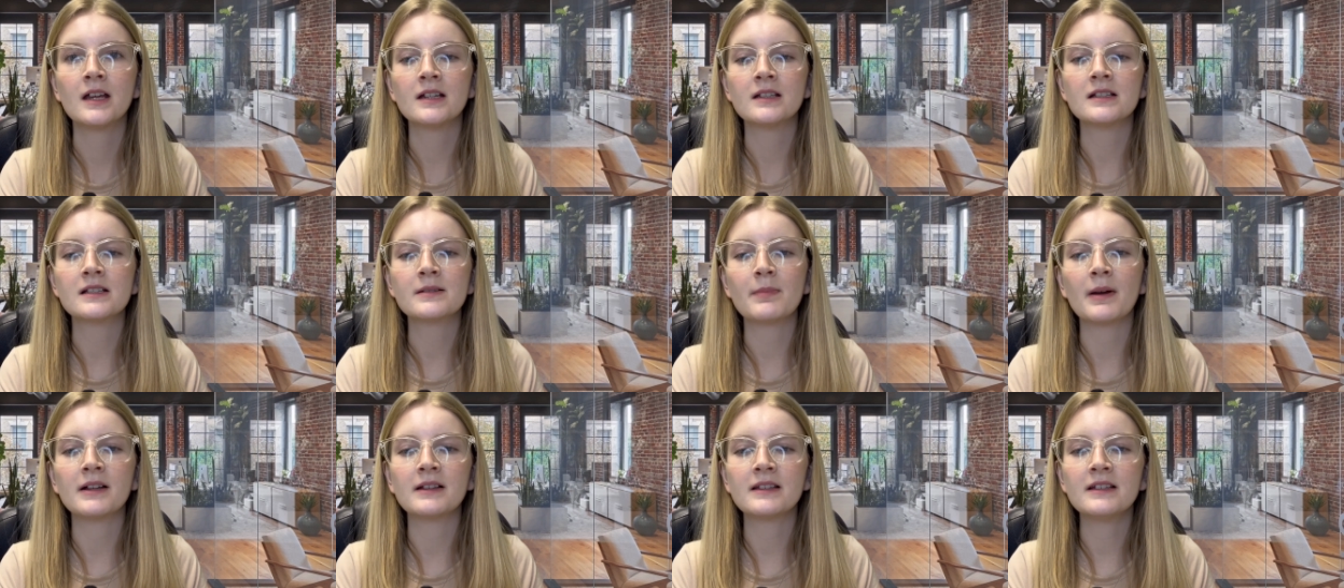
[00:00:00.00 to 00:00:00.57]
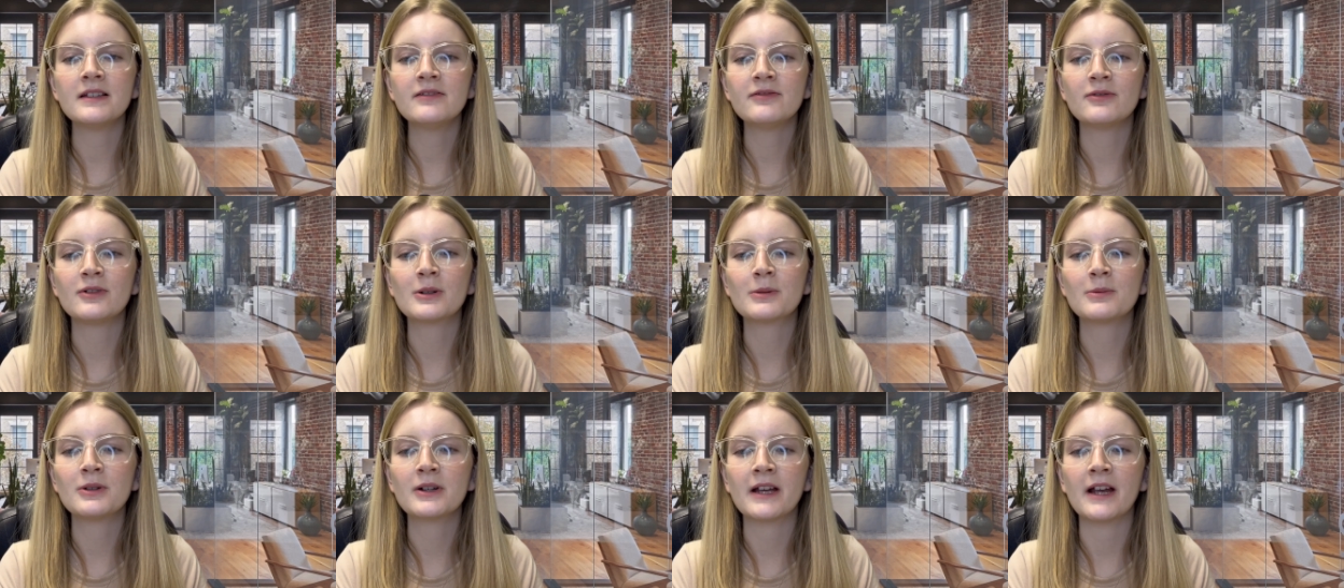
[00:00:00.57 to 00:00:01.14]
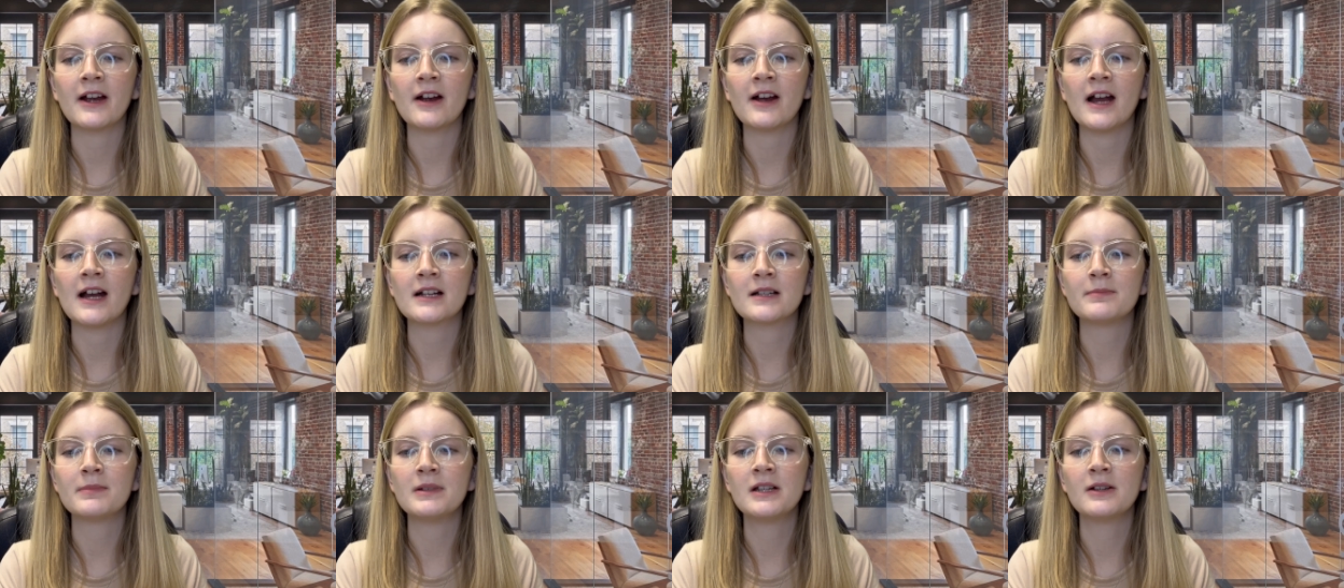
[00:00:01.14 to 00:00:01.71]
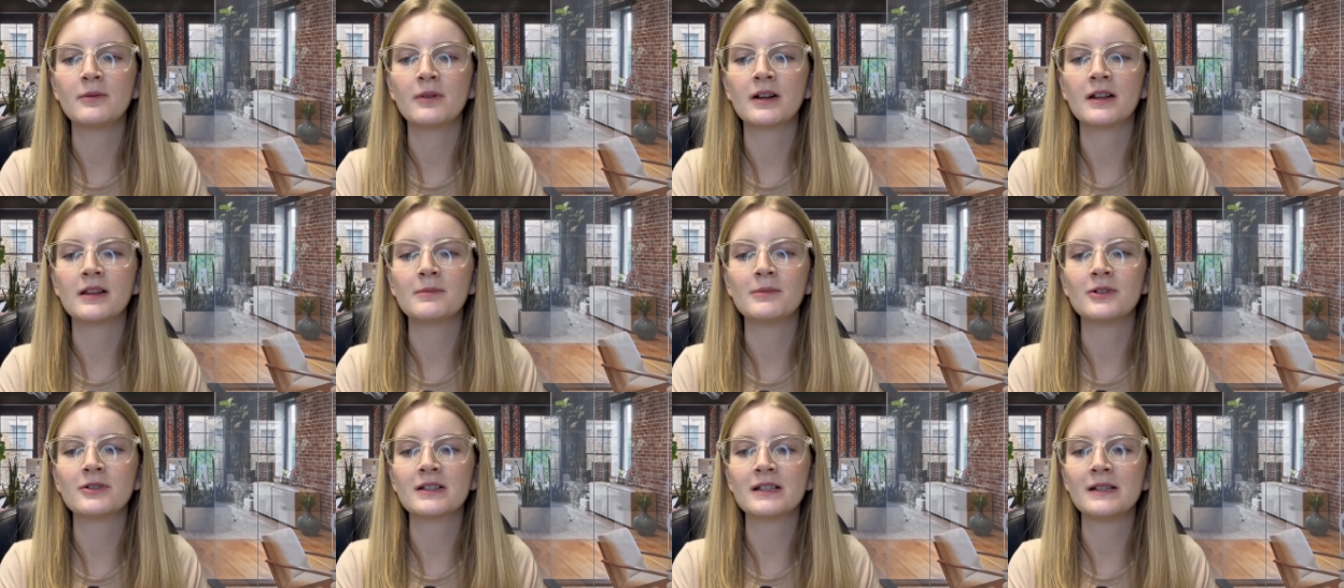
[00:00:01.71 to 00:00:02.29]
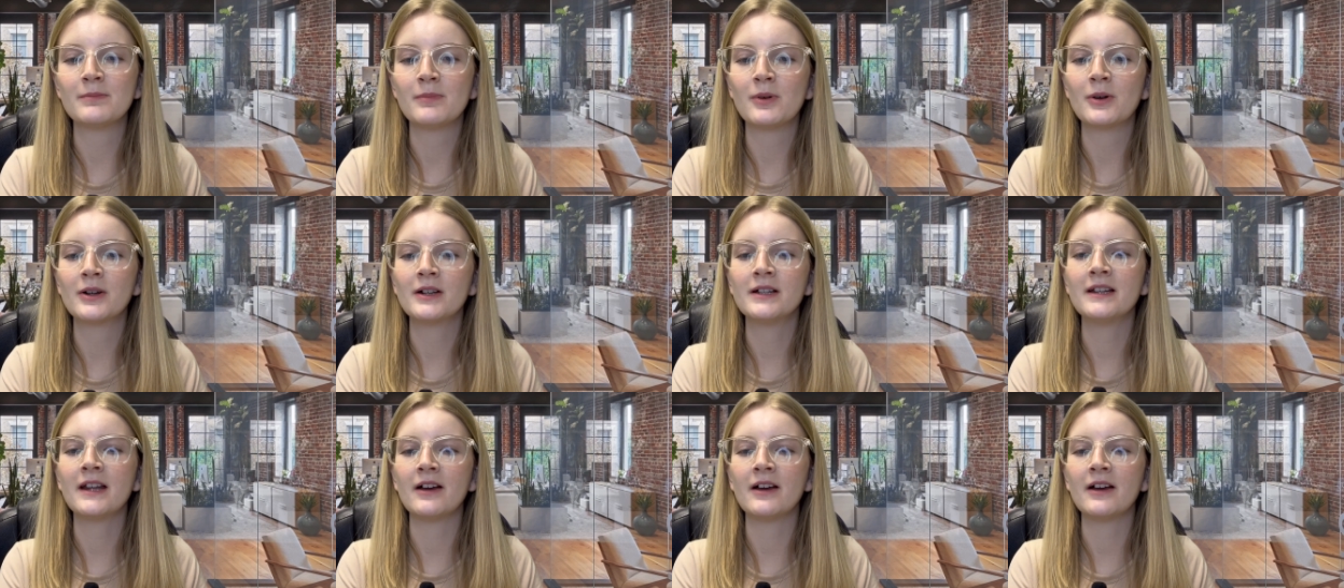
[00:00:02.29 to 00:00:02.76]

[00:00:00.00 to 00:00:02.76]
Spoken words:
Despite the Affordable Care Act being one of the most important